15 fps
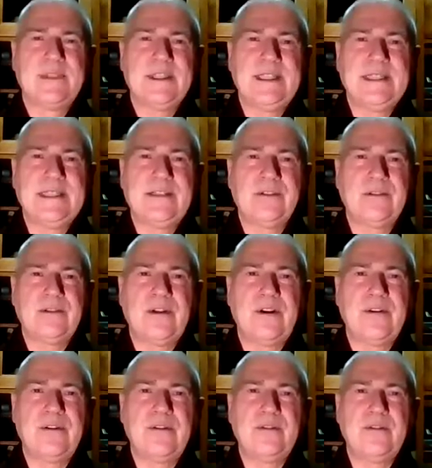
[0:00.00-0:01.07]
Breathing in your
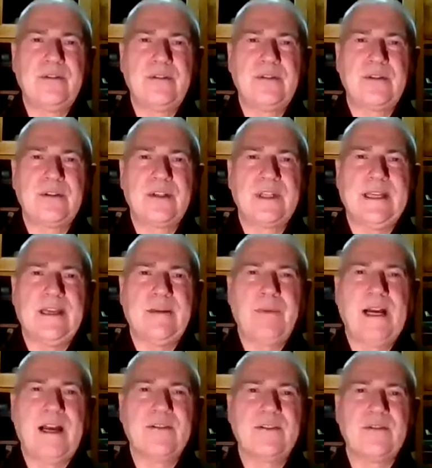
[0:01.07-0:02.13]
nose, the air
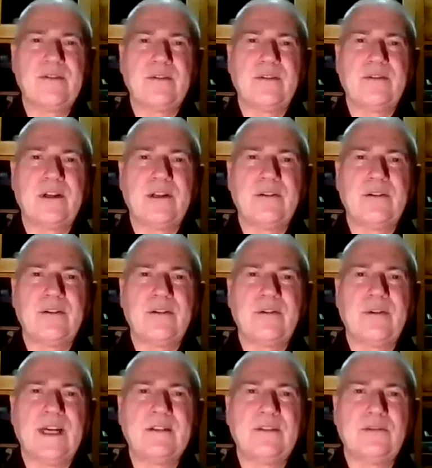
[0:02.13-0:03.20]
passes your throat quite
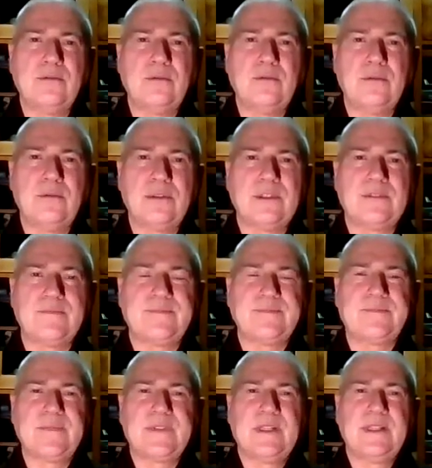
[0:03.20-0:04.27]
cool.
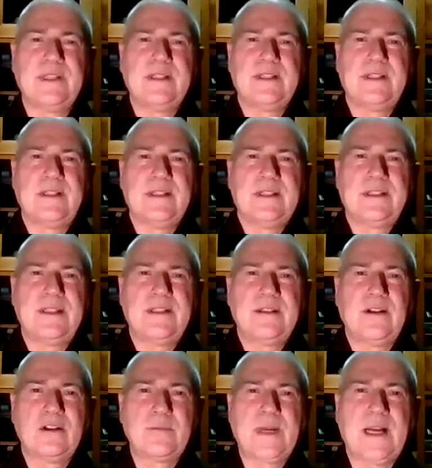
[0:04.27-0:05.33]
Then it
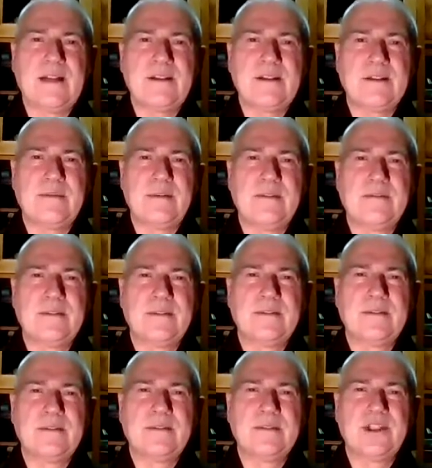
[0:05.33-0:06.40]
goes past the
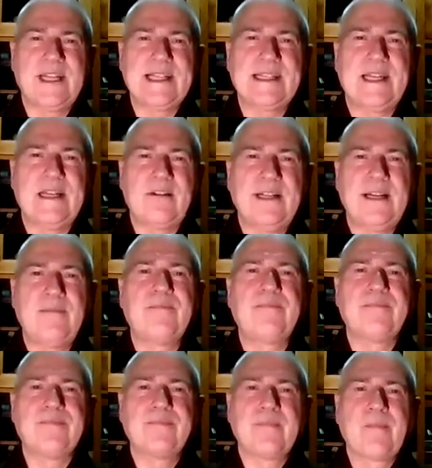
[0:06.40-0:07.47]
chest area,
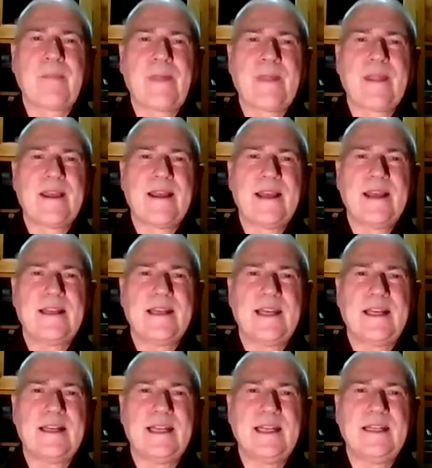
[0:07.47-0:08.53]
and
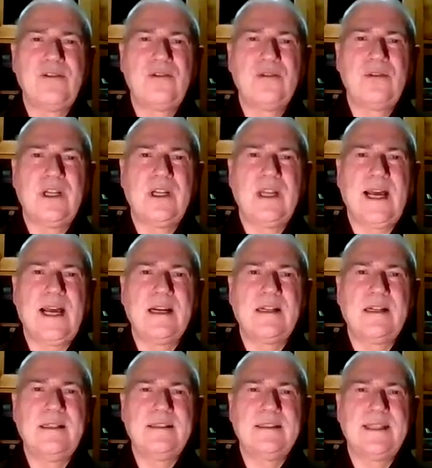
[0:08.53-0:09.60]
then into the
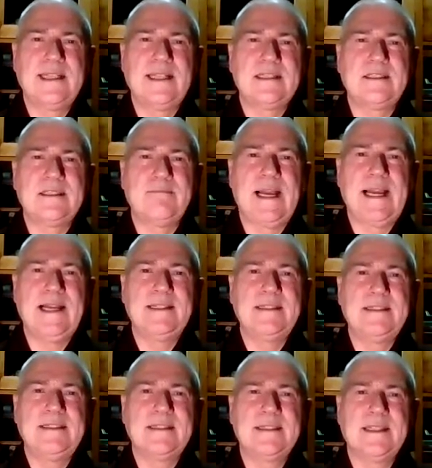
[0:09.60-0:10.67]
lungs. They
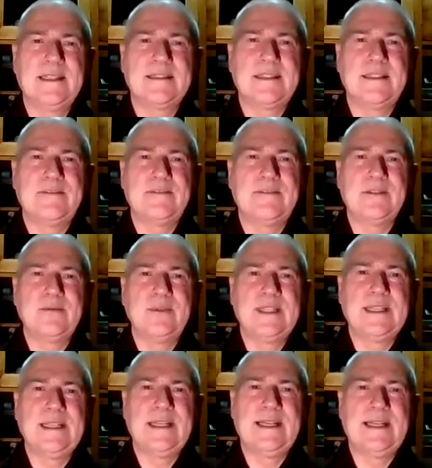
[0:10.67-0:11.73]
expand as they fill with
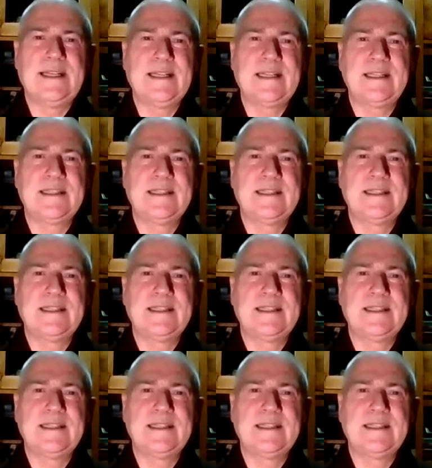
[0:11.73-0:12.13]
the air.